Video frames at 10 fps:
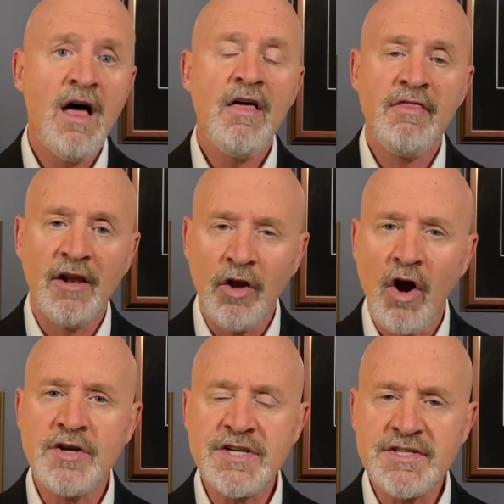the
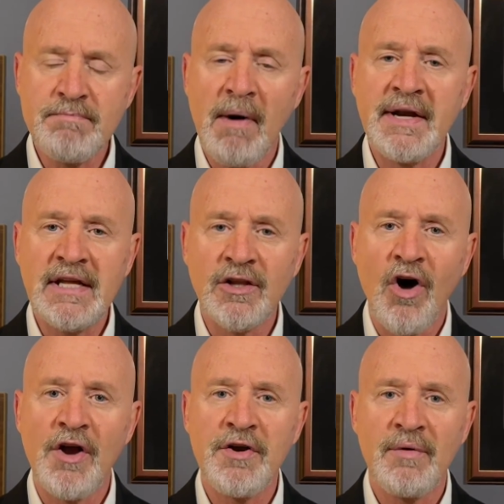largest money
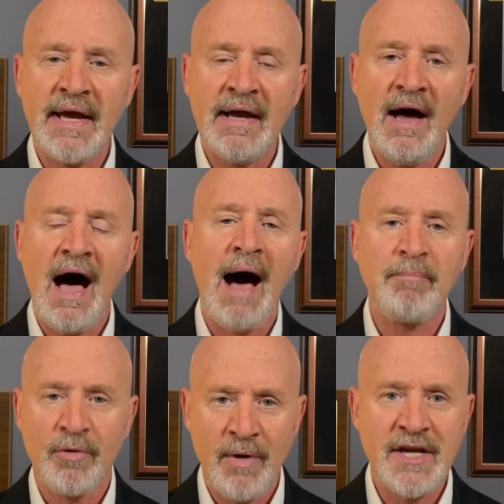laundering
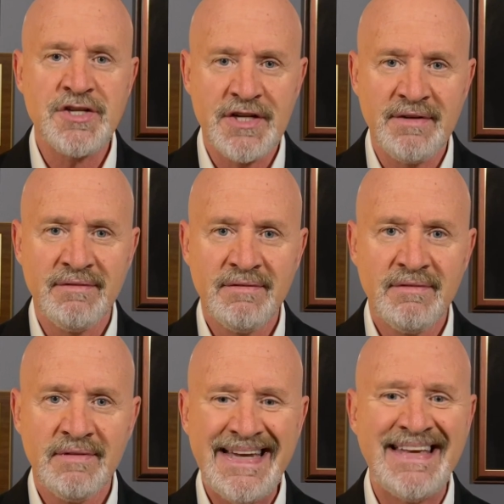operation
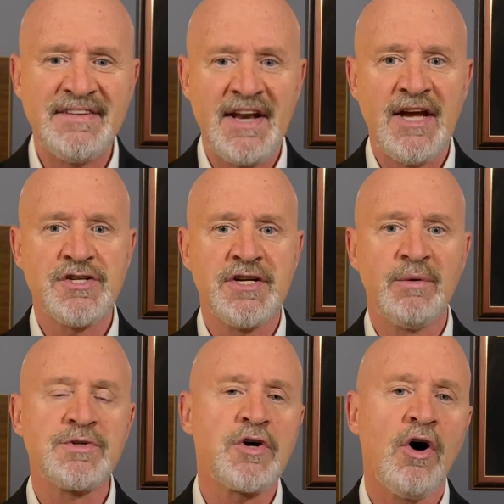in the nation. It
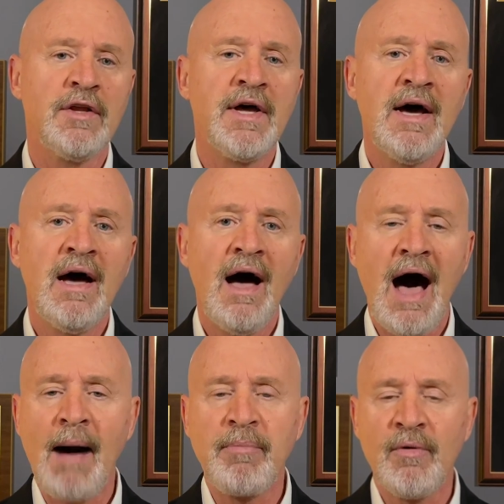was called
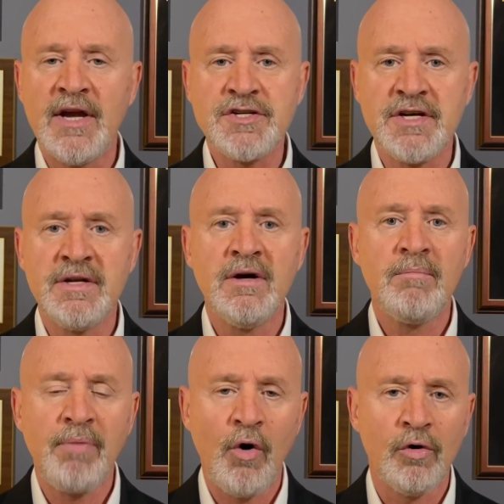Operation
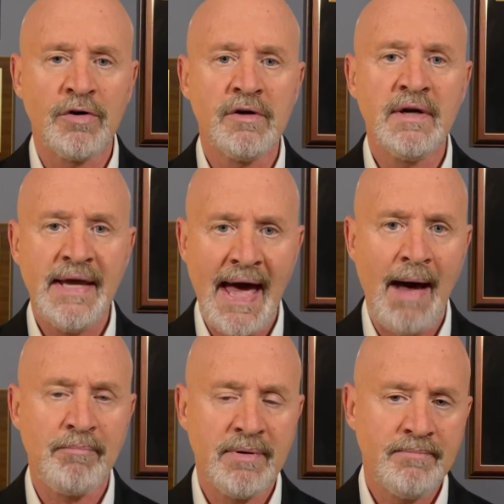Polar
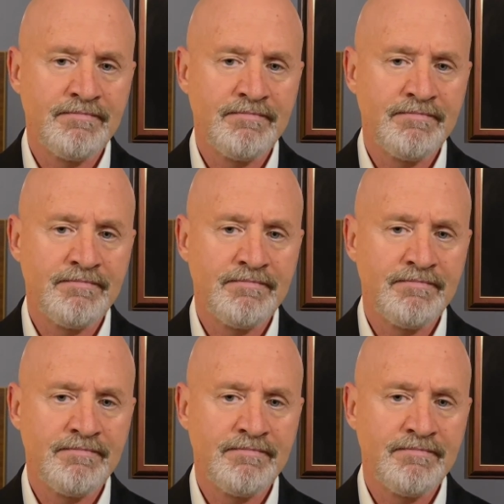Cap.